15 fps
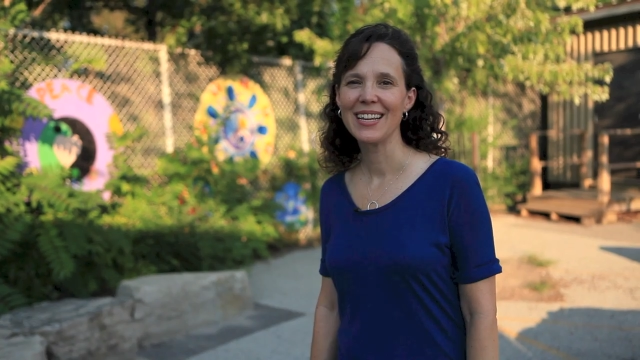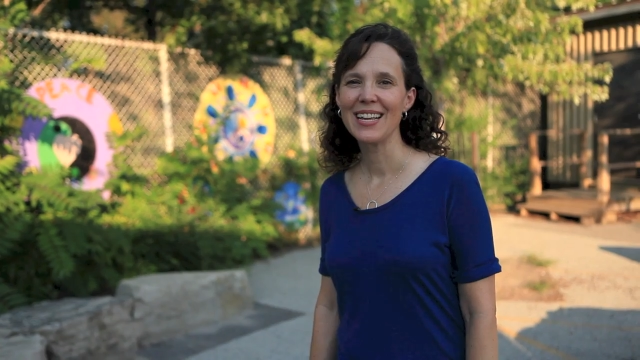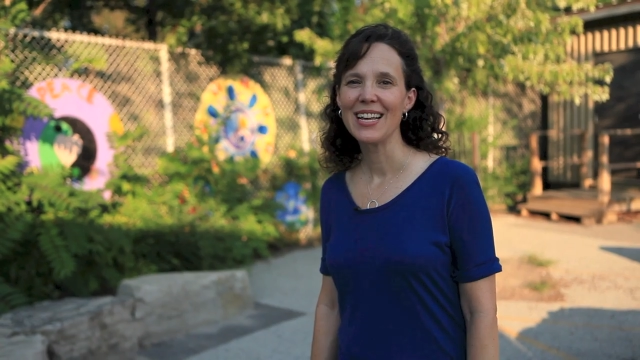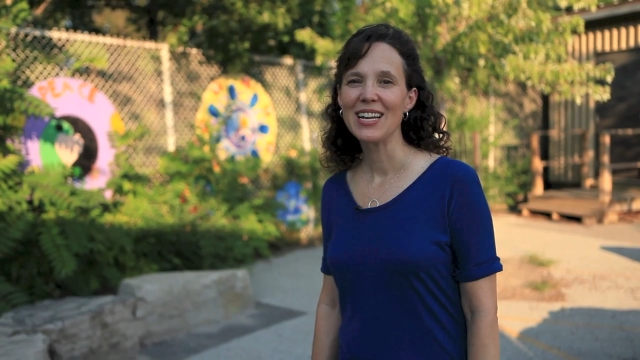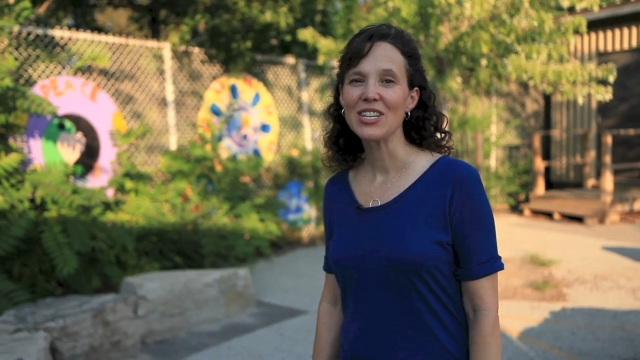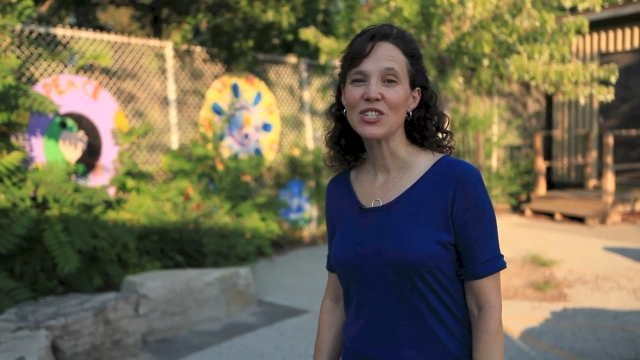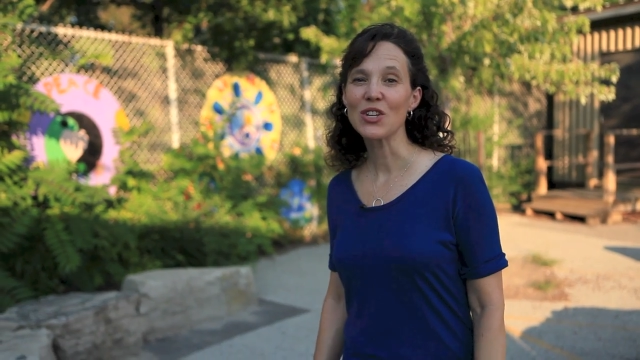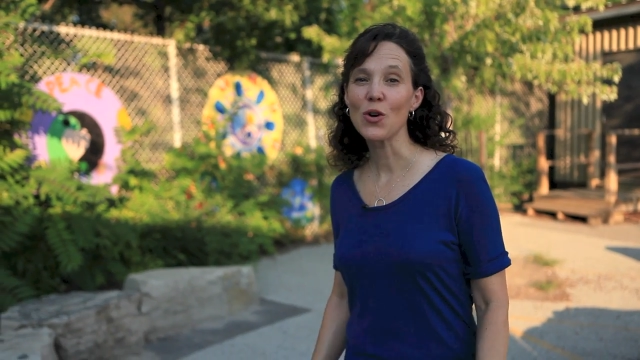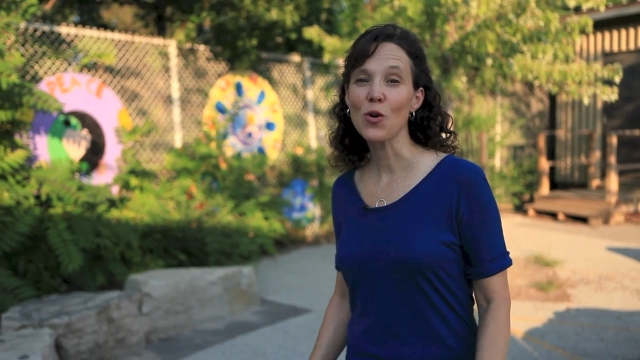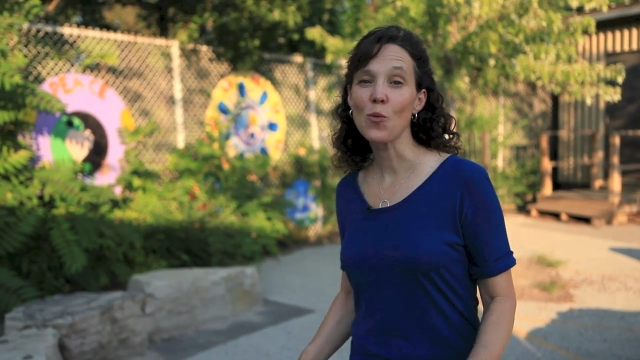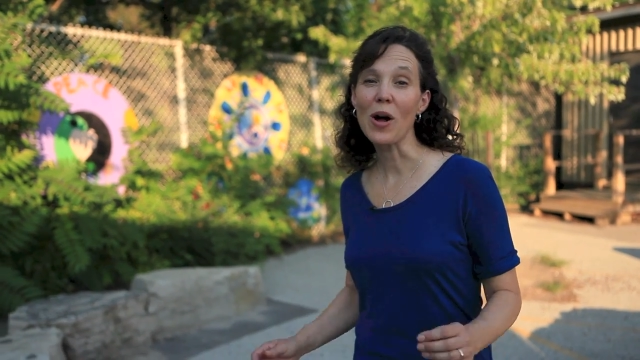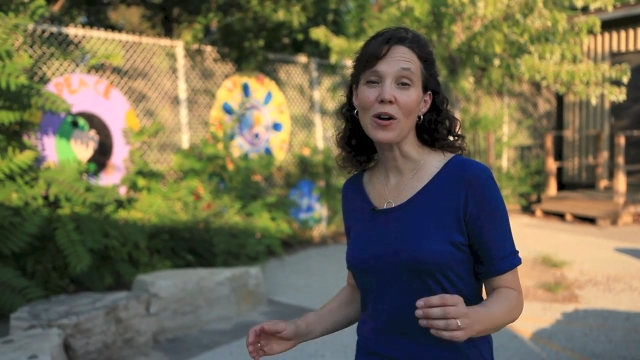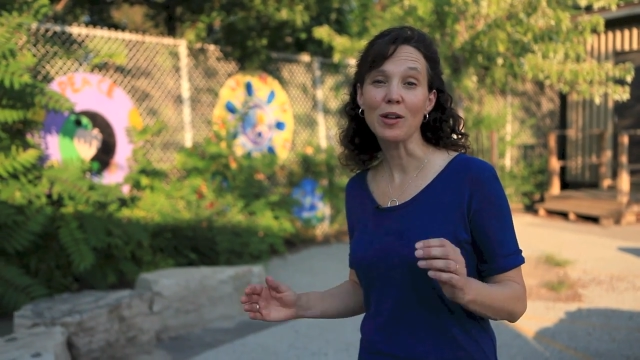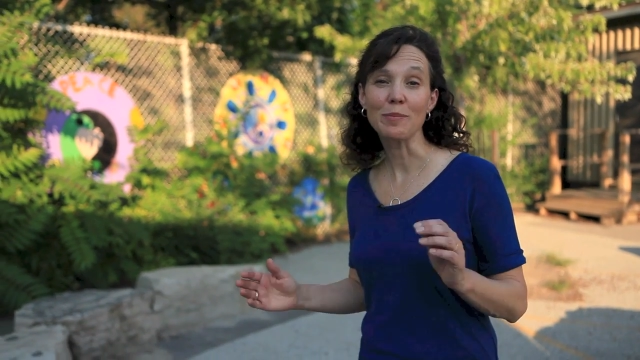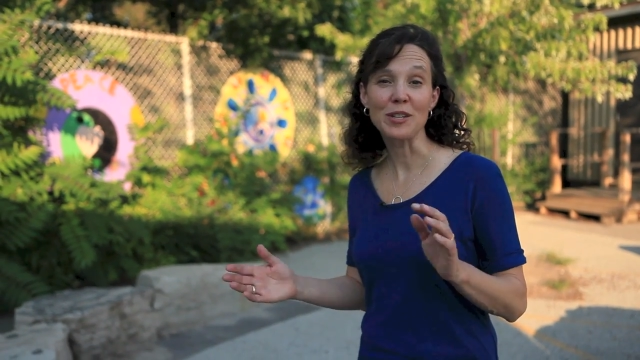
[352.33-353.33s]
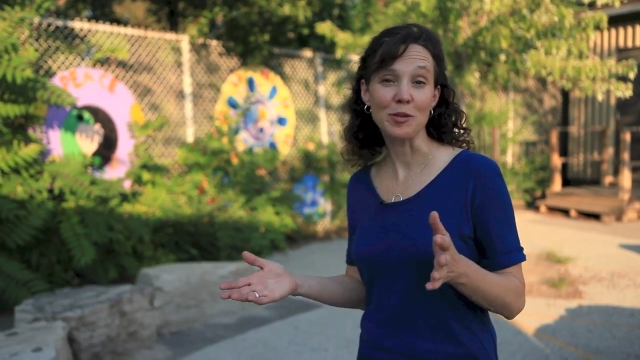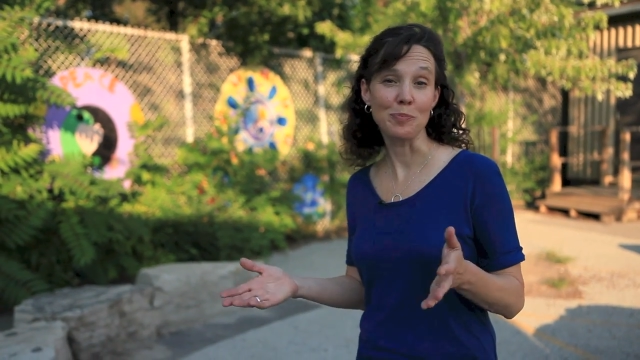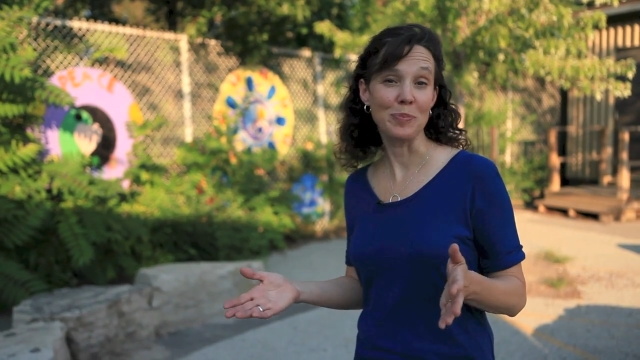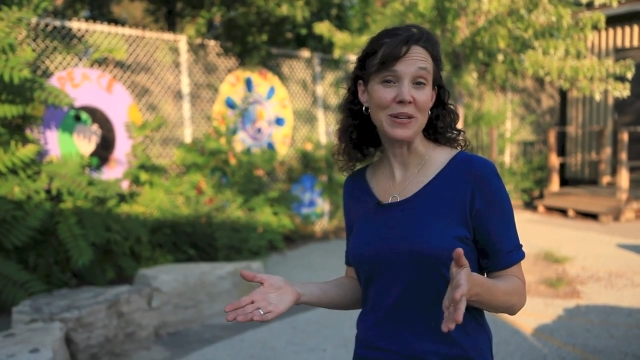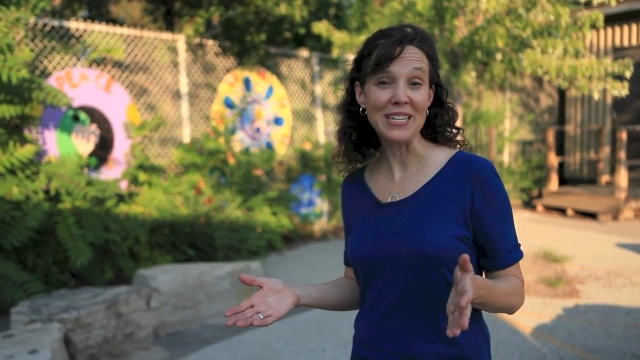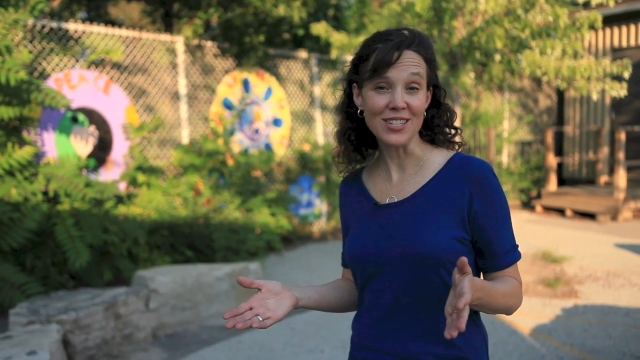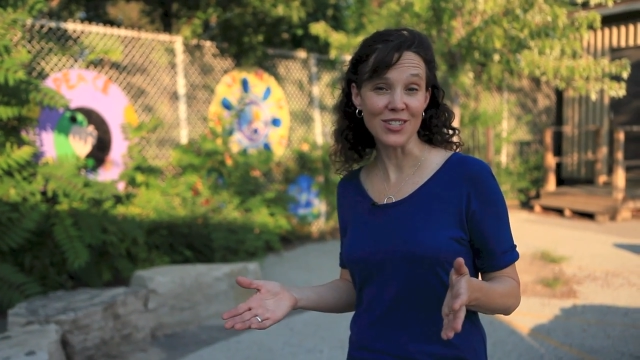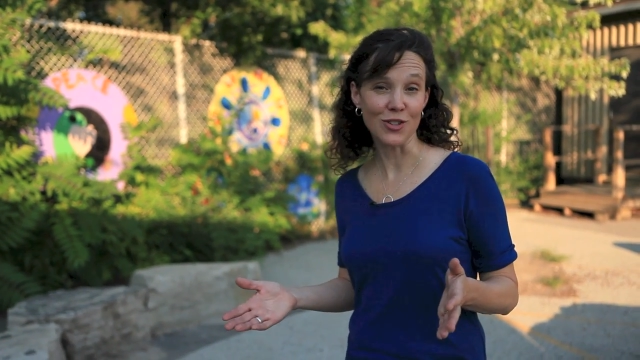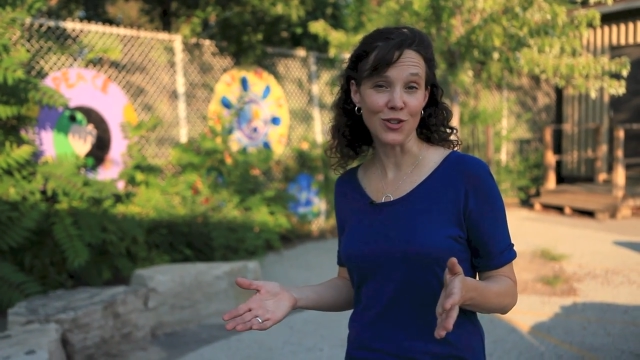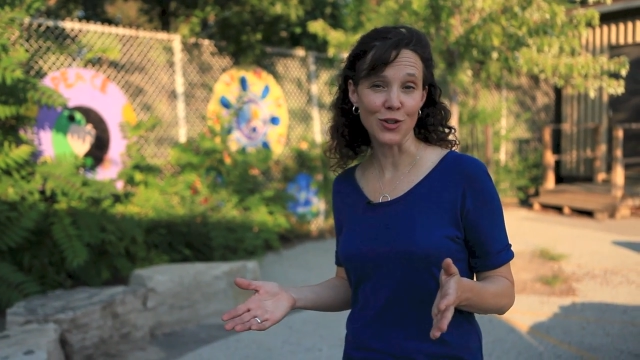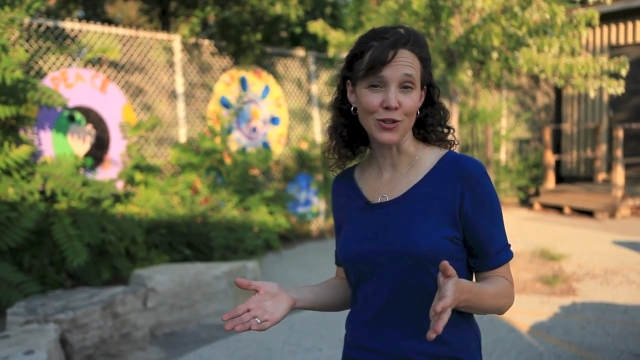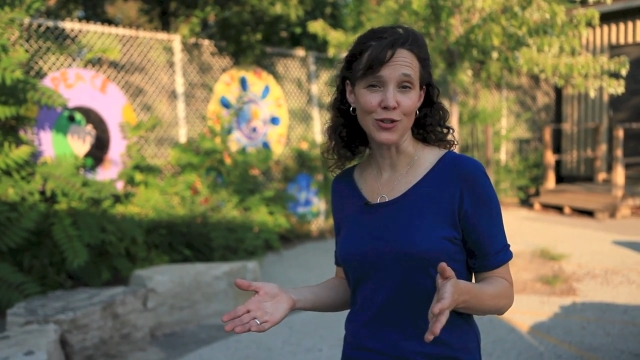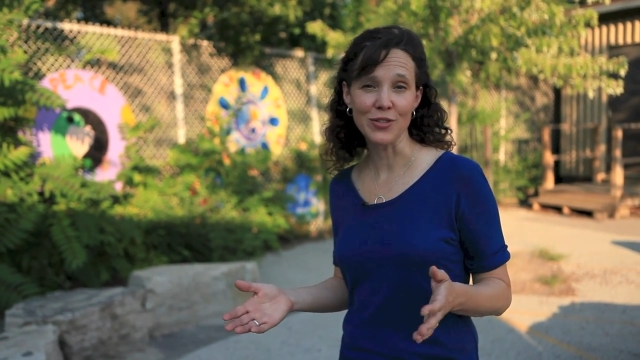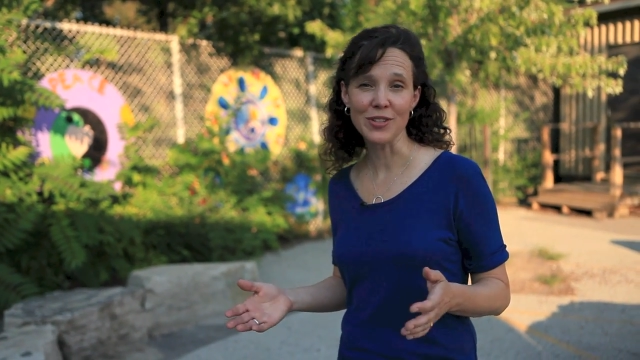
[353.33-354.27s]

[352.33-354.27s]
So welcome to the Peace Circle.